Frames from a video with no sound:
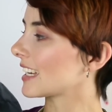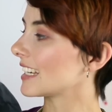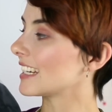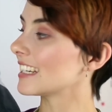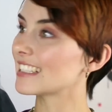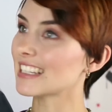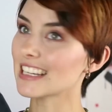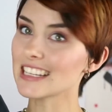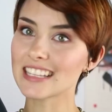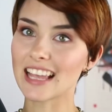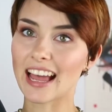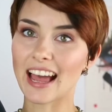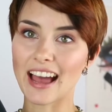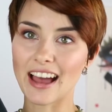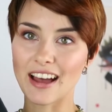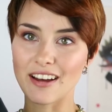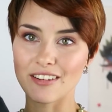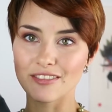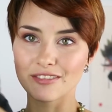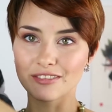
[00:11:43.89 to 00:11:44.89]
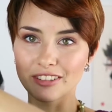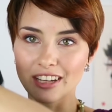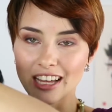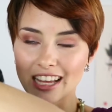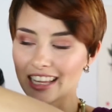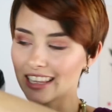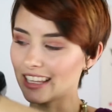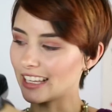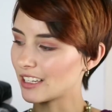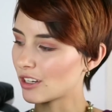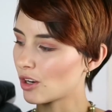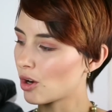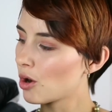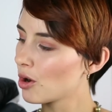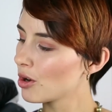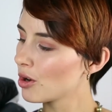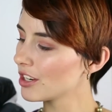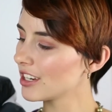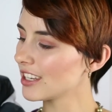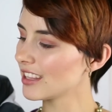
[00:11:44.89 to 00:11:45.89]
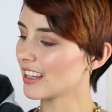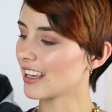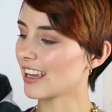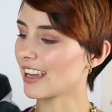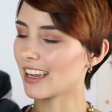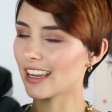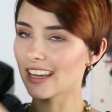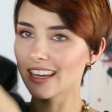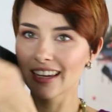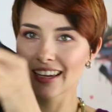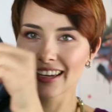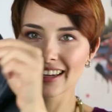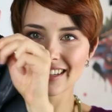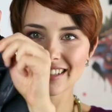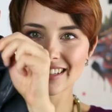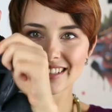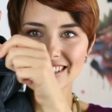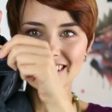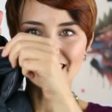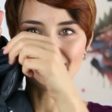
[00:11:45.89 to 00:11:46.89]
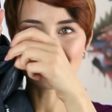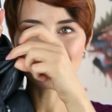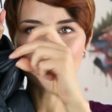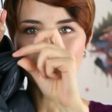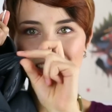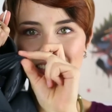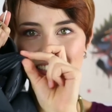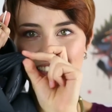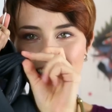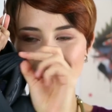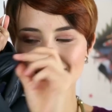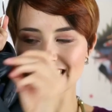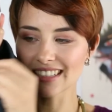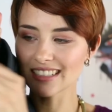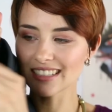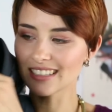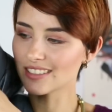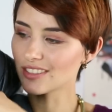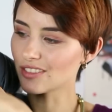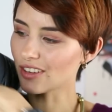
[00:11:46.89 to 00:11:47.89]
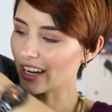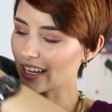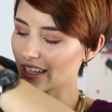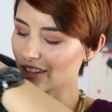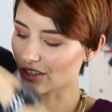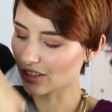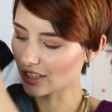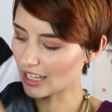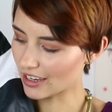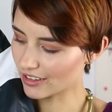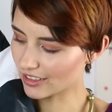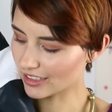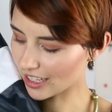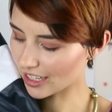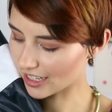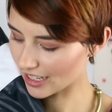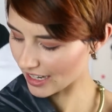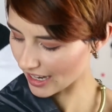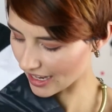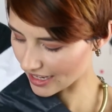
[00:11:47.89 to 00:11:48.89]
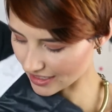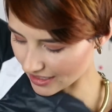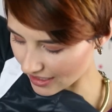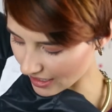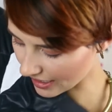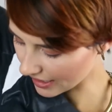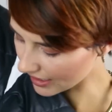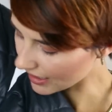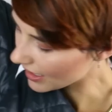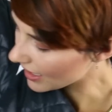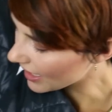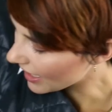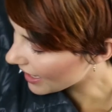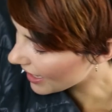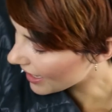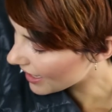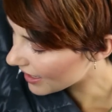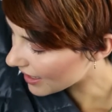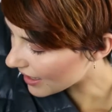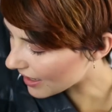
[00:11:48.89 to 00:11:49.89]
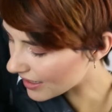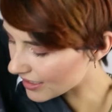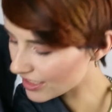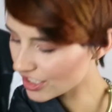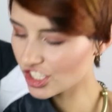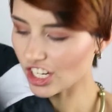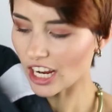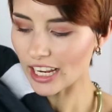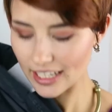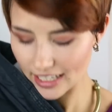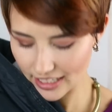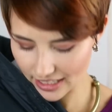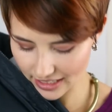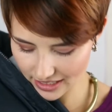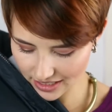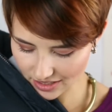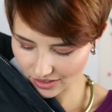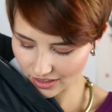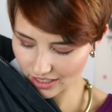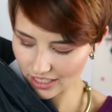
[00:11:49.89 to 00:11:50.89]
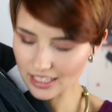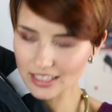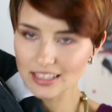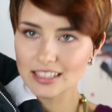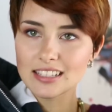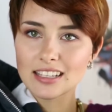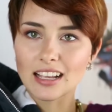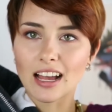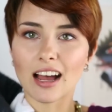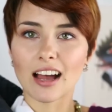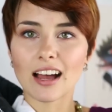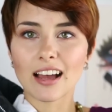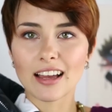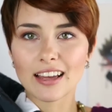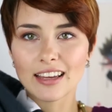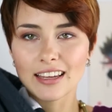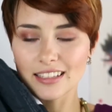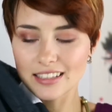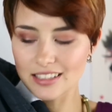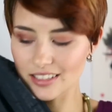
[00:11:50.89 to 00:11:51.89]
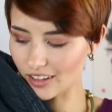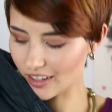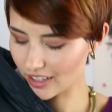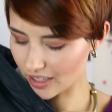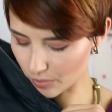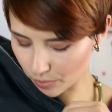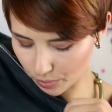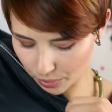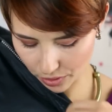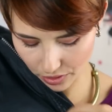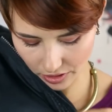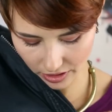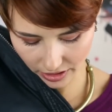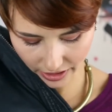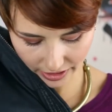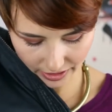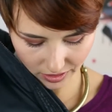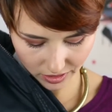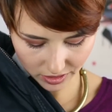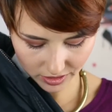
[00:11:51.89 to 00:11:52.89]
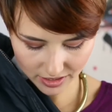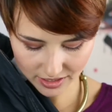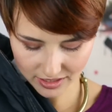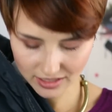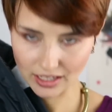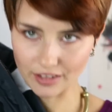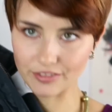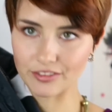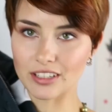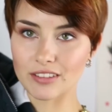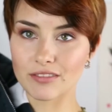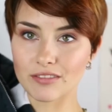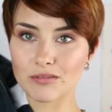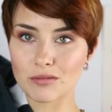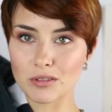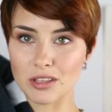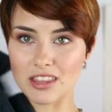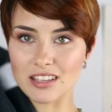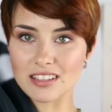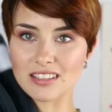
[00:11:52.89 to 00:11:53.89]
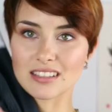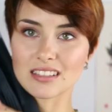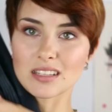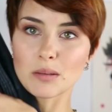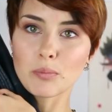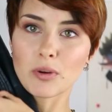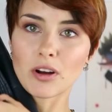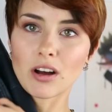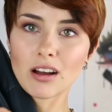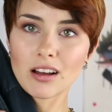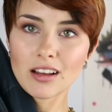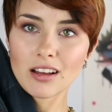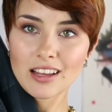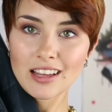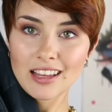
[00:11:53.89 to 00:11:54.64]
And it does have, like, a hood in there. So, see, you can drag it all out, and then it has, like, jackets on the inside, so I can put, like, a lot of stuff, even with the zipper.